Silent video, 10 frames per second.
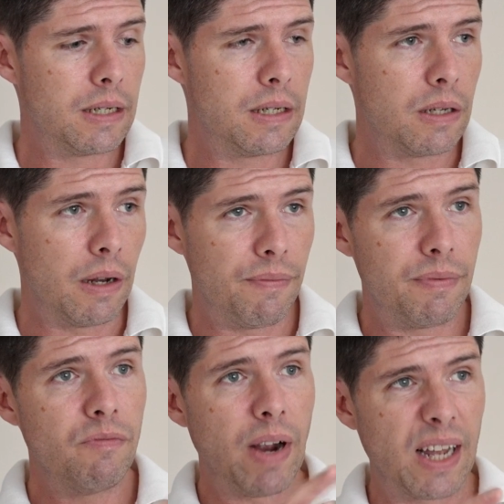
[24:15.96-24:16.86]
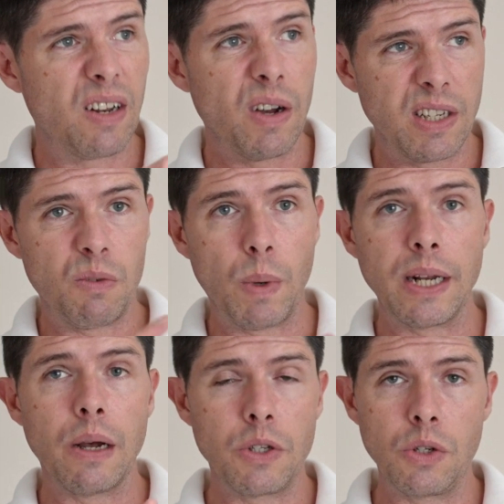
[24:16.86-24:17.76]
sort of recognises
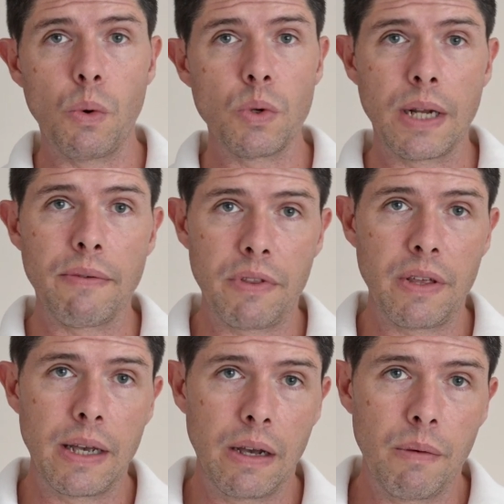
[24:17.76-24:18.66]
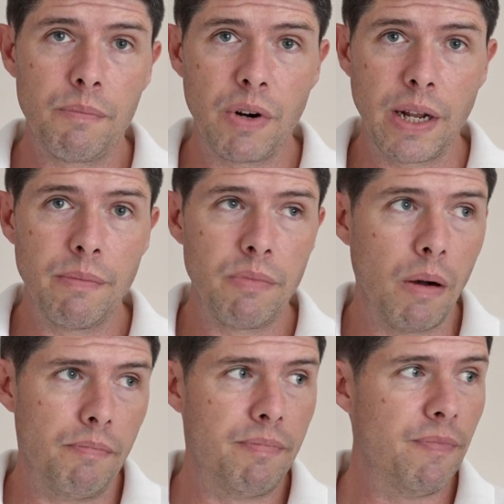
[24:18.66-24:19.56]
windows and doors and everything pretty
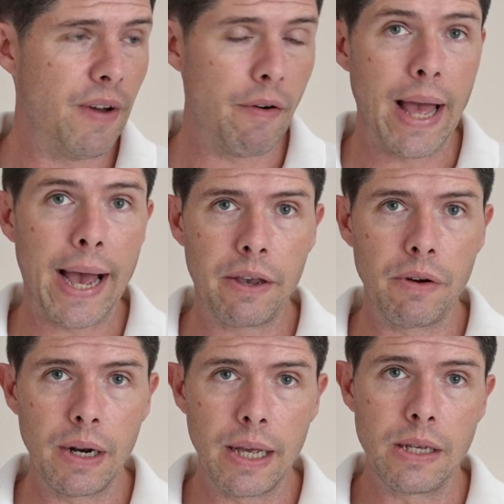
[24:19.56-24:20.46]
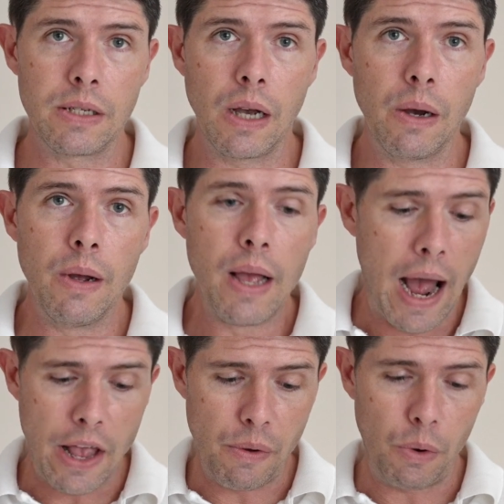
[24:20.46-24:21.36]
well, very accurately. So,
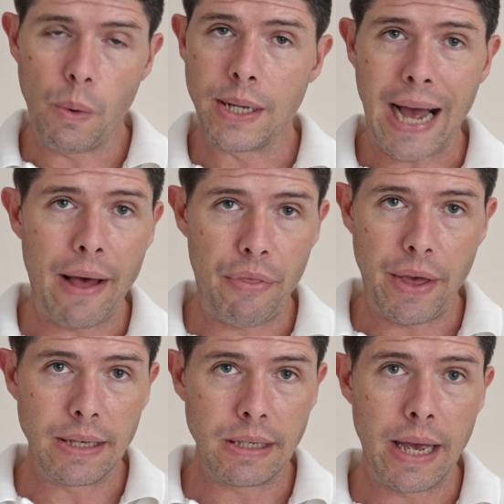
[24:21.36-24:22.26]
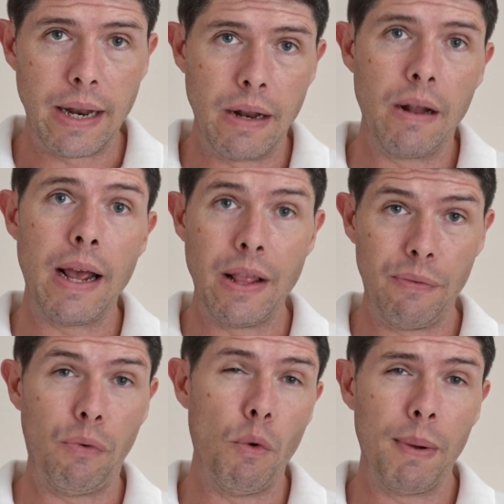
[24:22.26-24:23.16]
and you can always add things in
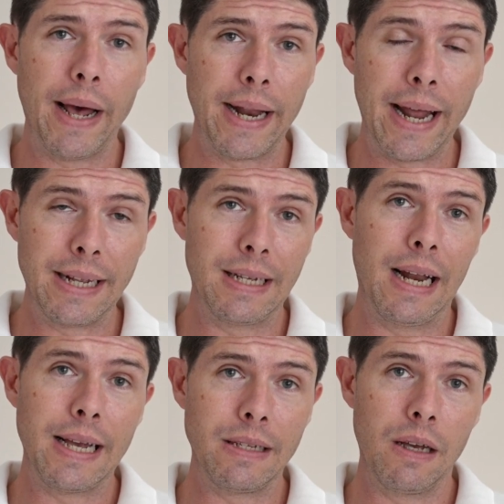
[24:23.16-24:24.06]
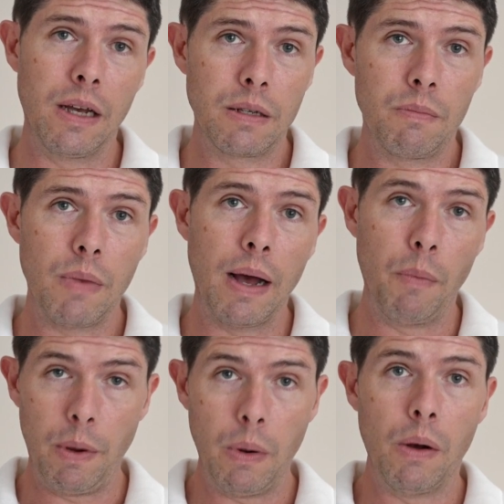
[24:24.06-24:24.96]
the floor plan editor later,
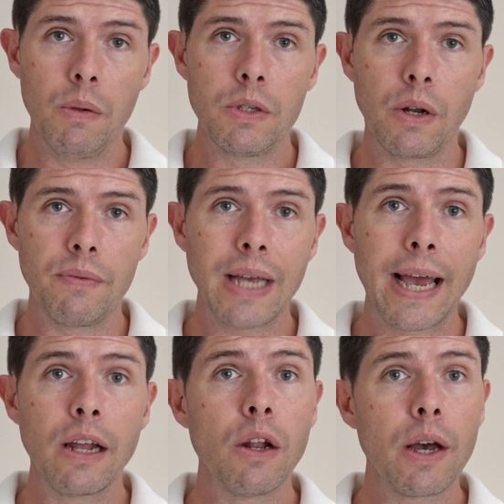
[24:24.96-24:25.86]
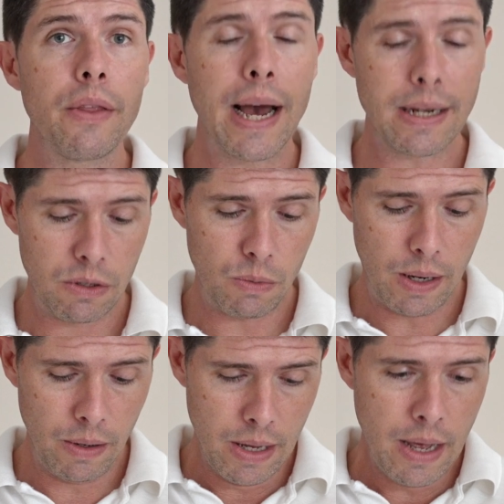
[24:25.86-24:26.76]
and we will sort of take a look at that as
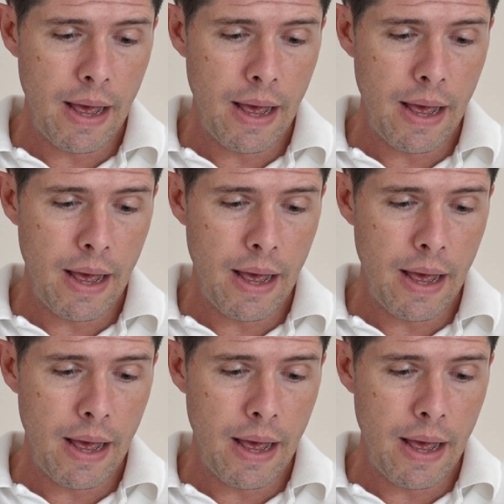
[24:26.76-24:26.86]
well.